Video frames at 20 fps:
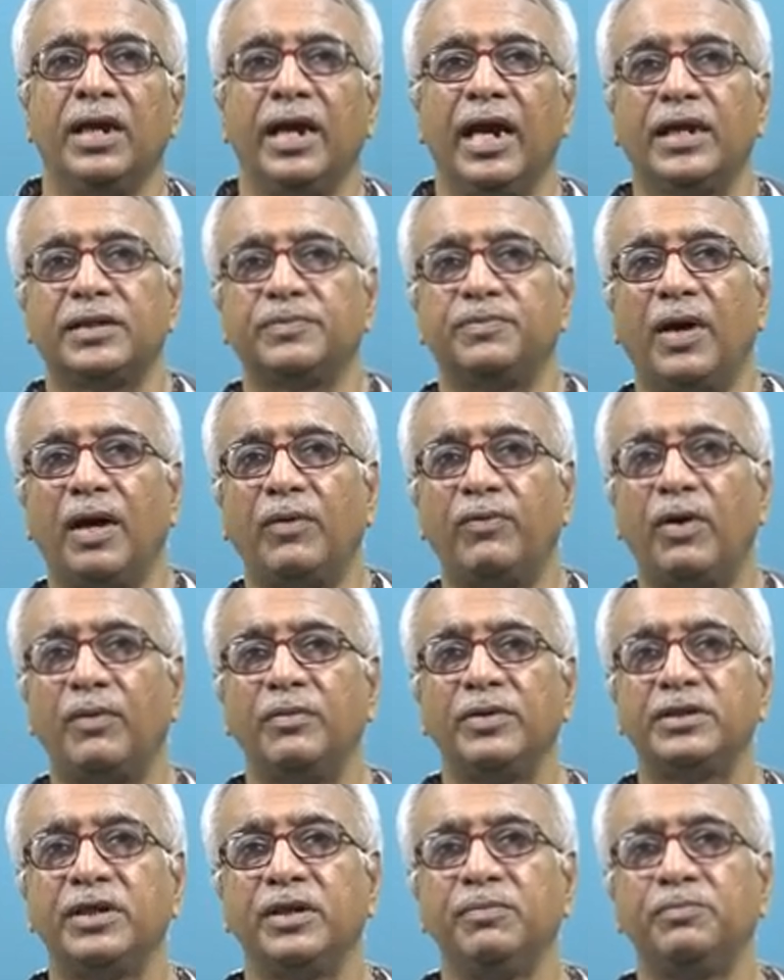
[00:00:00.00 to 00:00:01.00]
As
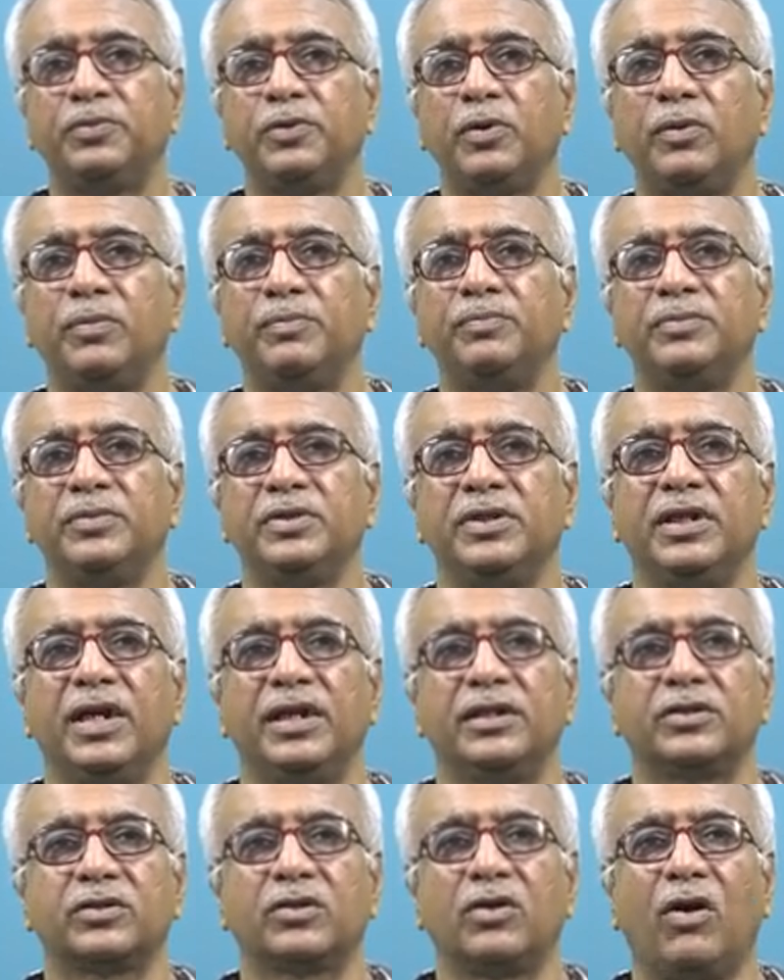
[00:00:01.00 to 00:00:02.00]
performance improves,
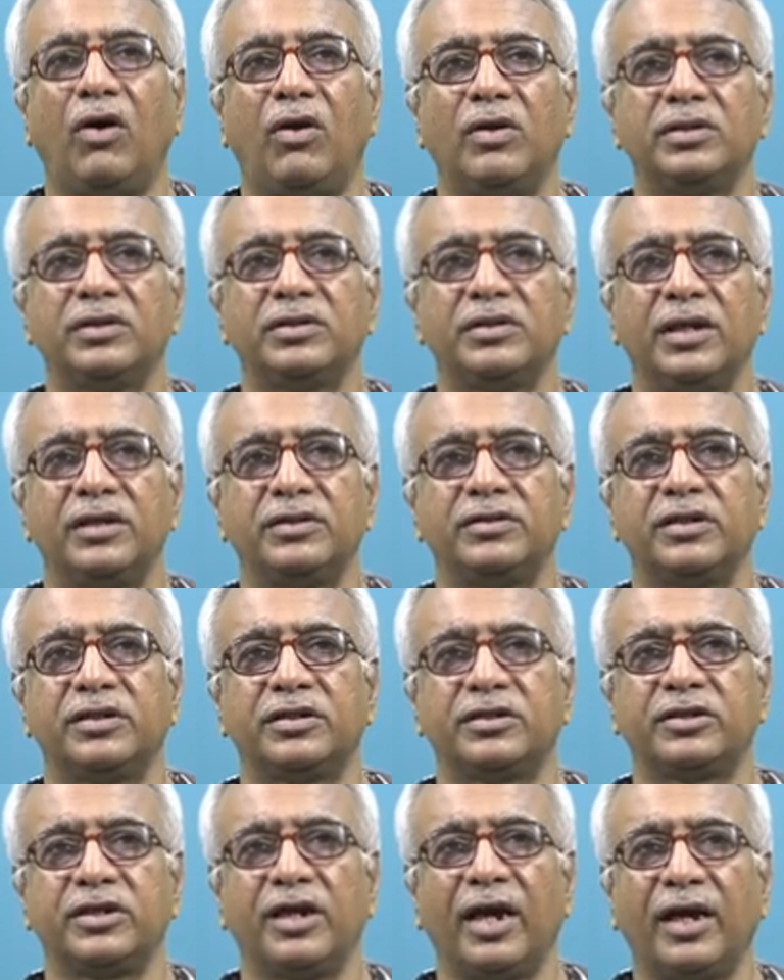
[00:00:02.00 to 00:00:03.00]
there is constant
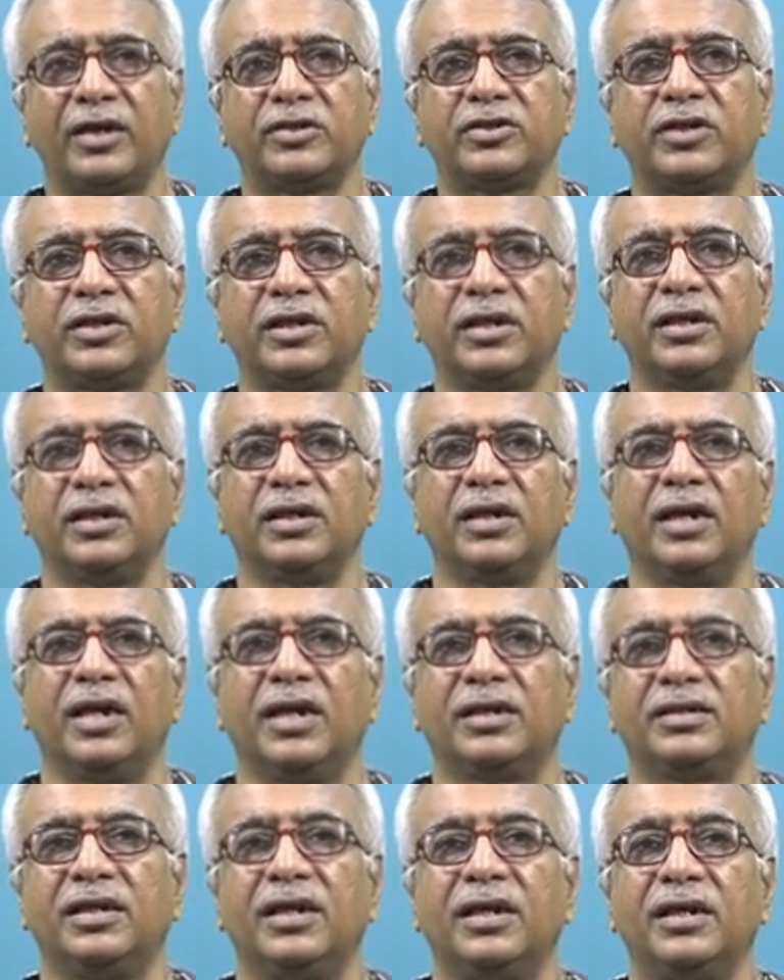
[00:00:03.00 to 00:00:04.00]
restructuring
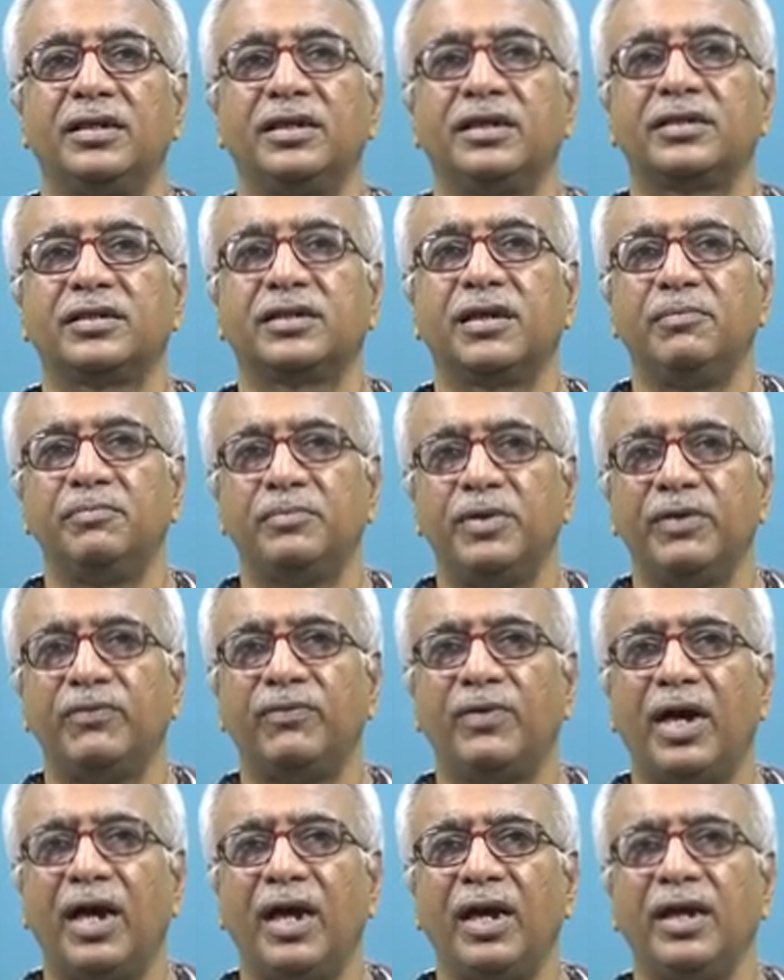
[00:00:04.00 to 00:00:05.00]
as learners
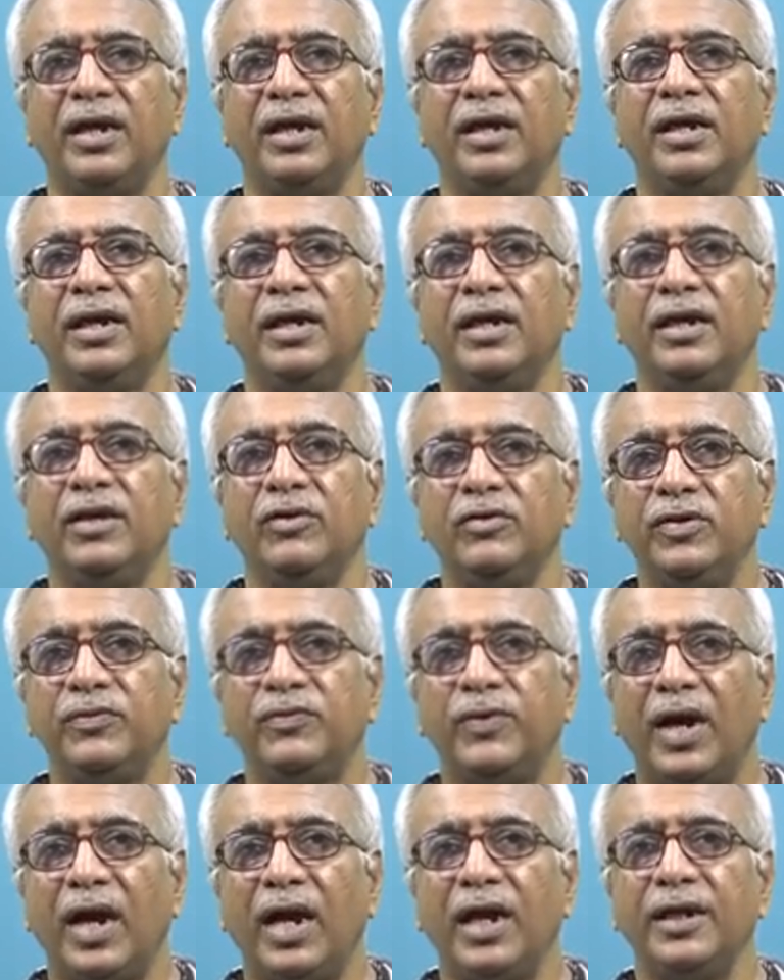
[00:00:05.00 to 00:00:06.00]
simplify,
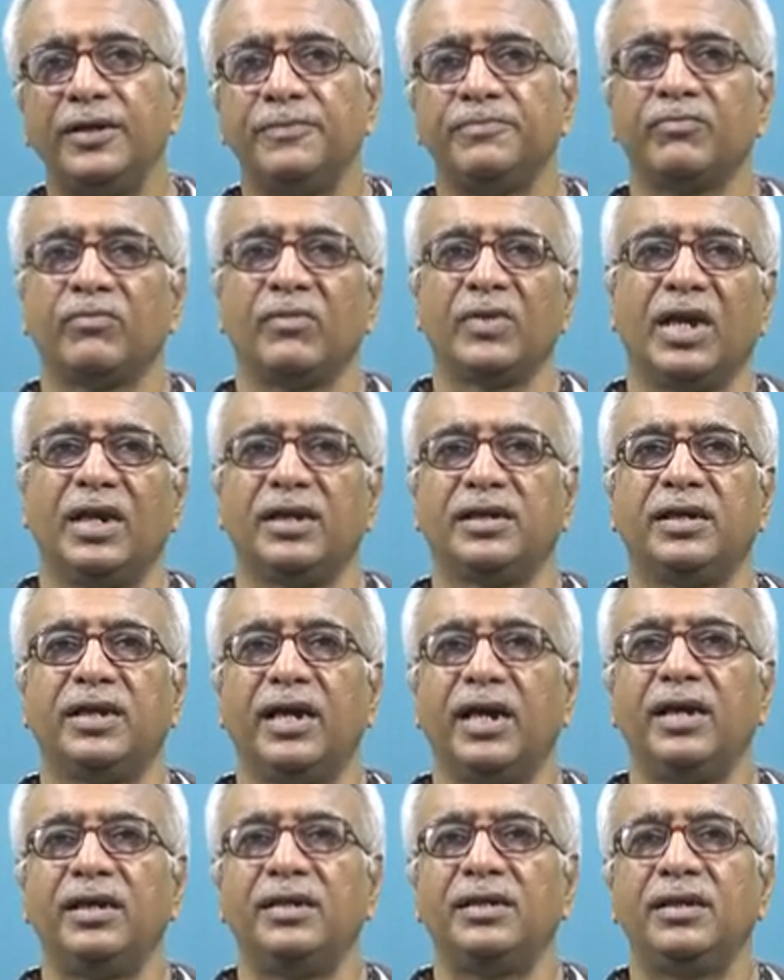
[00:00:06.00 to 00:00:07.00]
unify, and
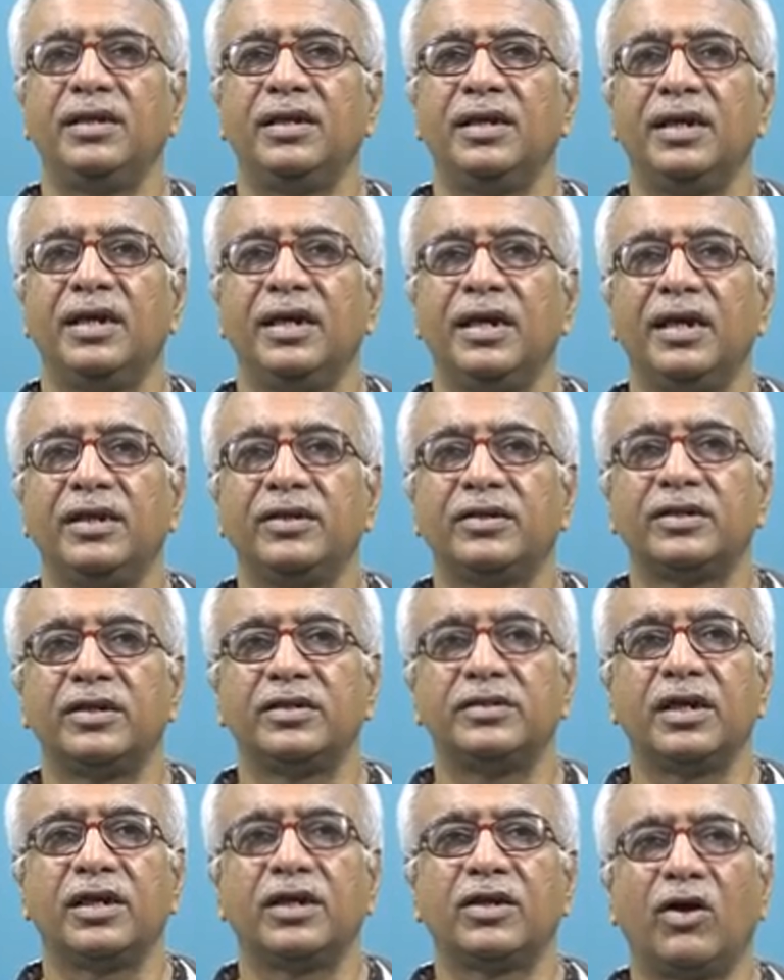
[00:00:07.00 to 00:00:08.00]
gain
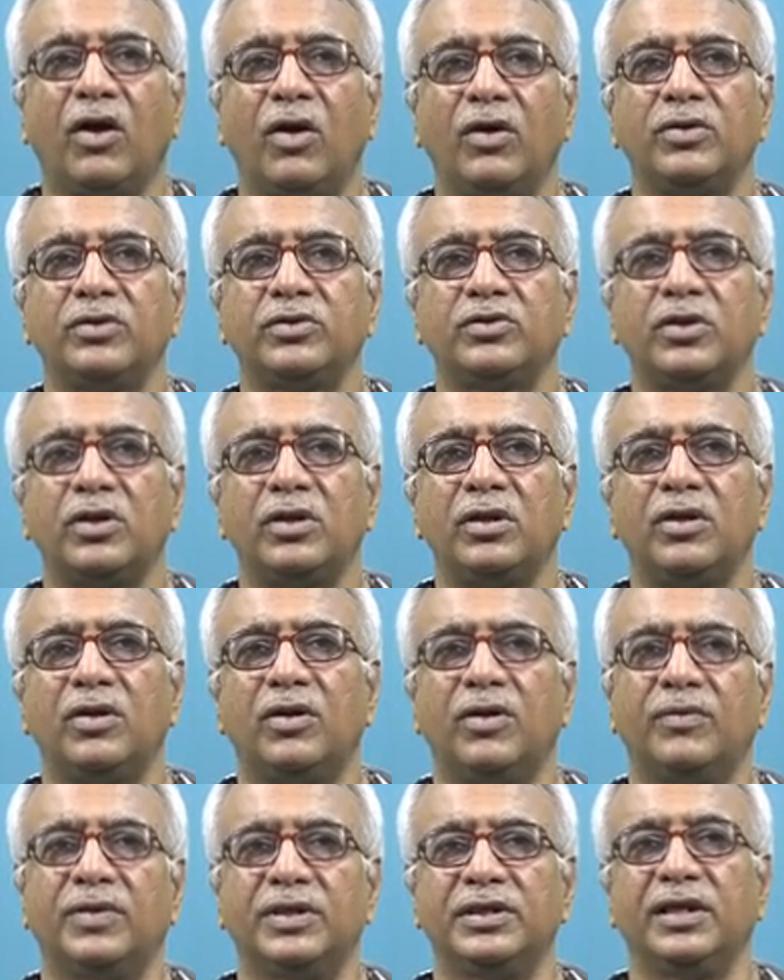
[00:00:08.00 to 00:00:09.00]
increasing control
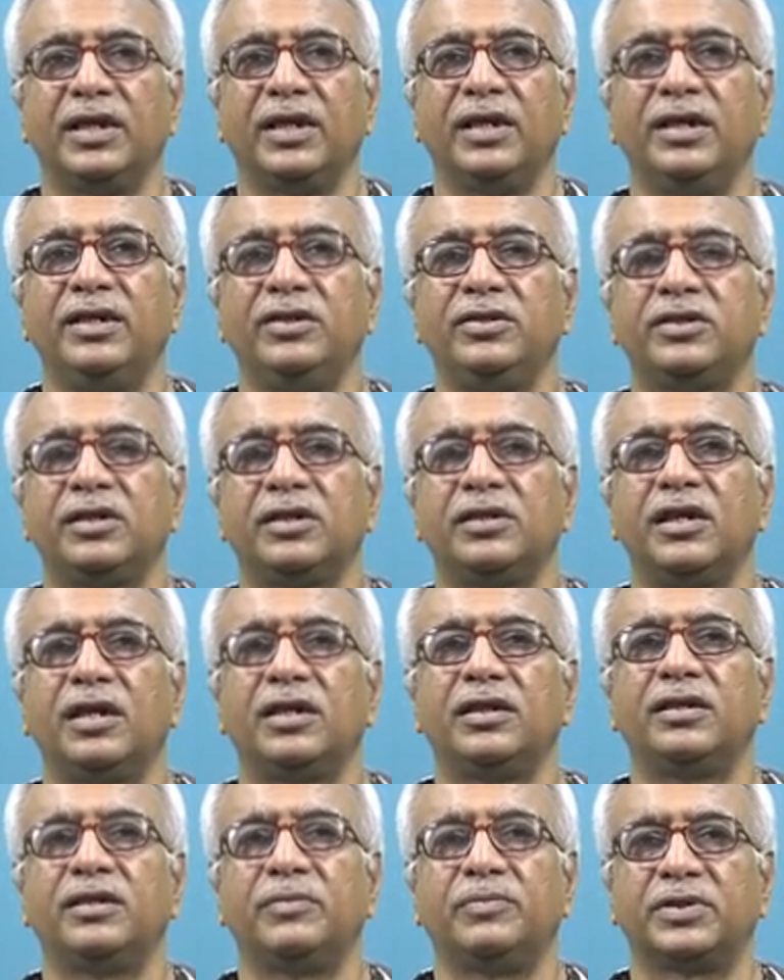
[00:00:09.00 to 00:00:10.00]
over their
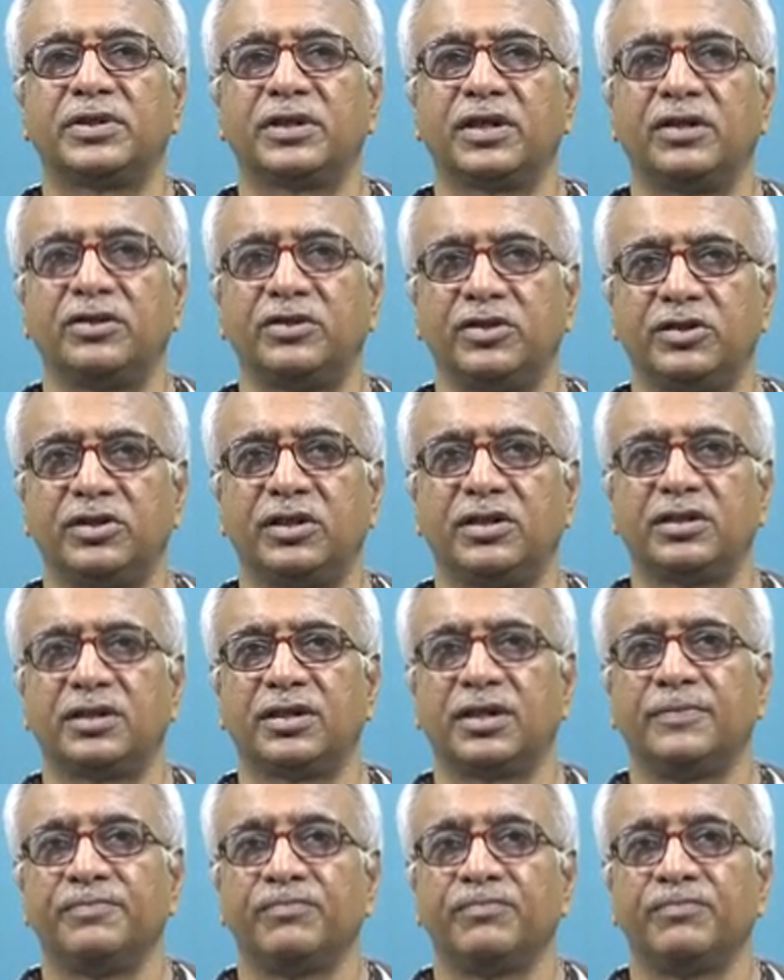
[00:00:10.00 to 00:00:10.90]
internal representations.